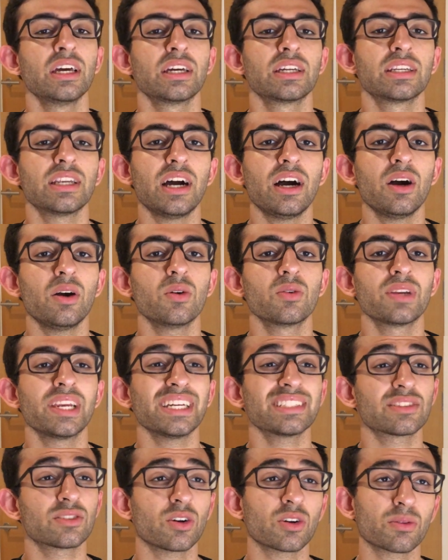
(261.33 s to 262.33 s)
Now,
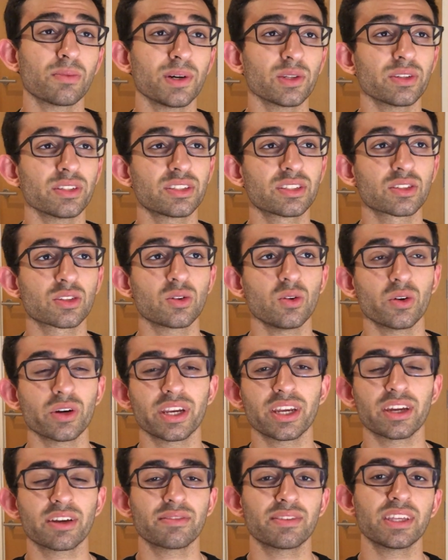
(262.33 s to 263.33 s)
let's talk about the
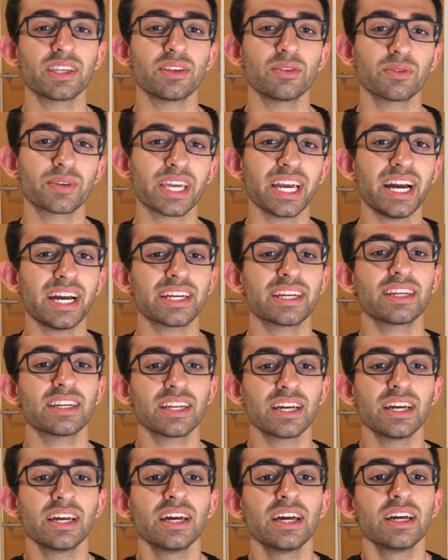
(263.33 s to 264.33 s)
scoring of the UCAT.
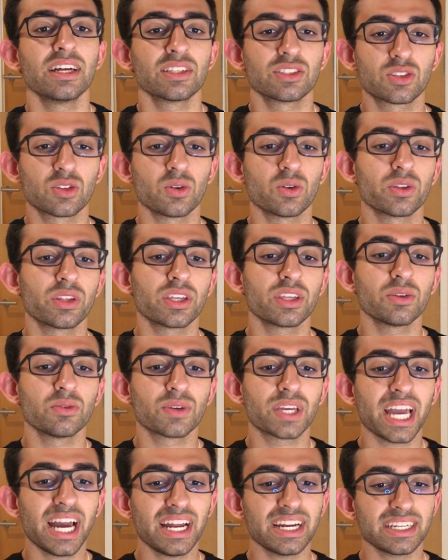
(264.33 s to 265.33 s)
So the
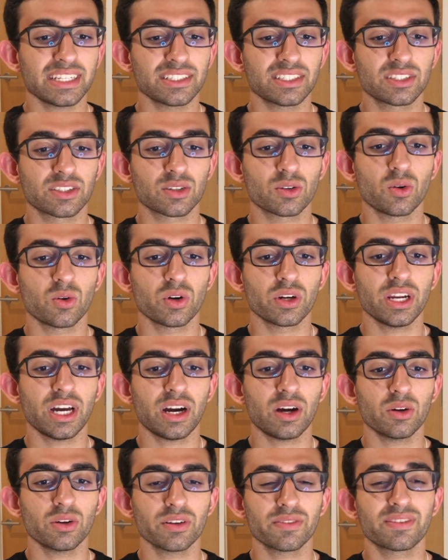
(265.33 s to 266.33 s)
UCAT is scored
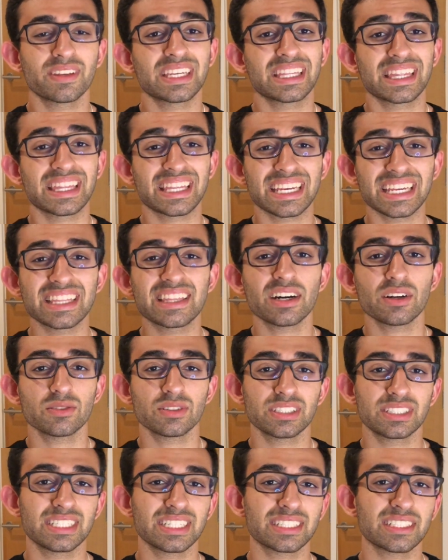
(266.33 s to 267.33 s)
out of
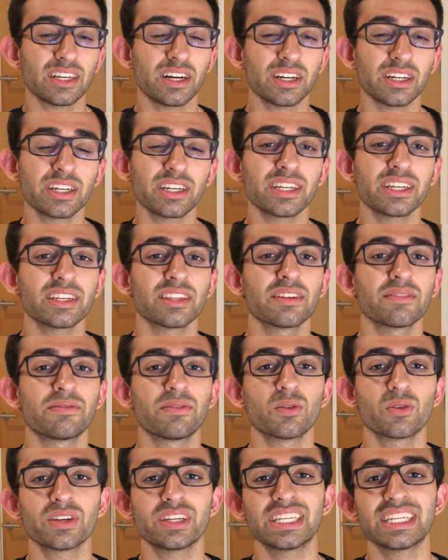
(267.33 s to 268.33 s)
3,600. The
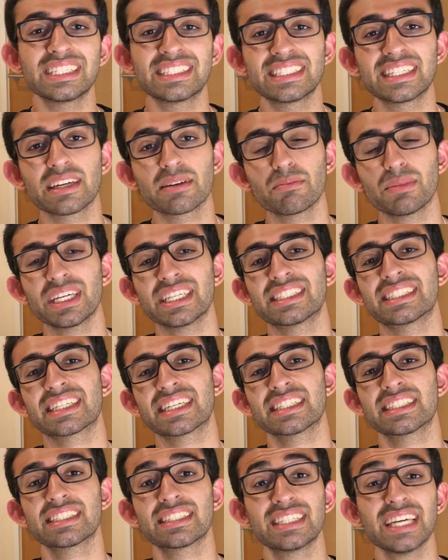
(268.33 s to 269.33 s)
four reasoning-based
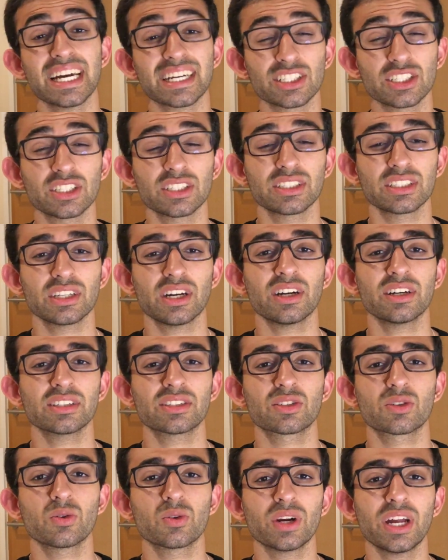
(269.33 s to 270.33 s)
sections are
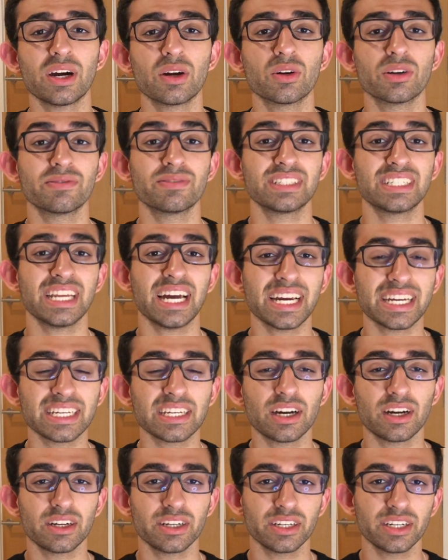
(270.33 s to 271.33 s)
scored out of
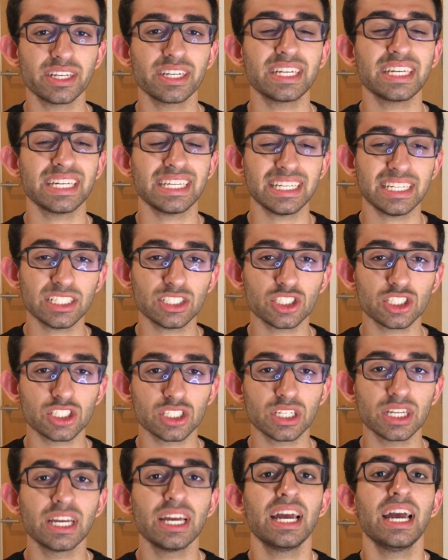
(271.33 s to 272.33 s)
900 each,
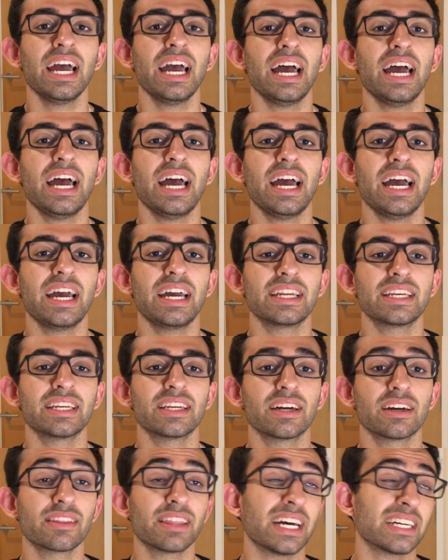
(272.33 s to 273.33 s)
and
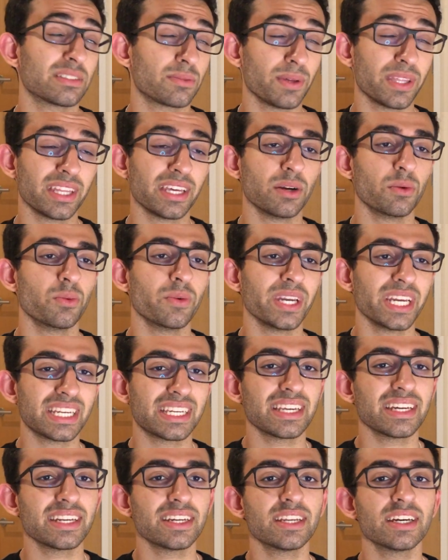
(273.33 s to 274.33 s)
that's when they're
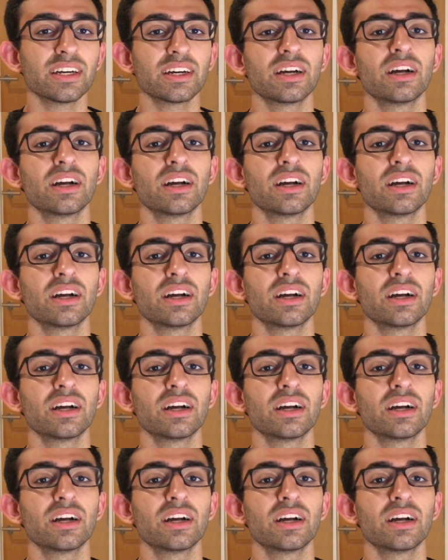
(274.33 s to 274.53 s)
weighted.